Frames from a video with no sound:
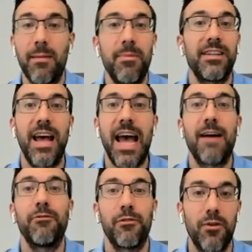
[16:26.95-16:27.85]
I bet
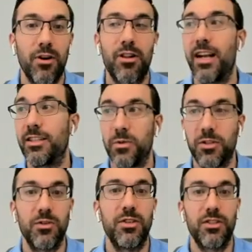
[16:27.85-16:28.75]
half of our clients
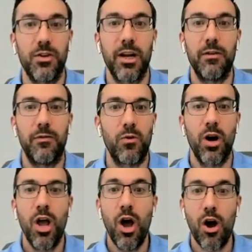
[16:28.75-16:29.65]
we do this credit
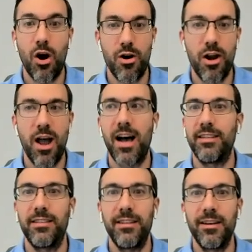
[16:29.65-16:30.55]
for, are not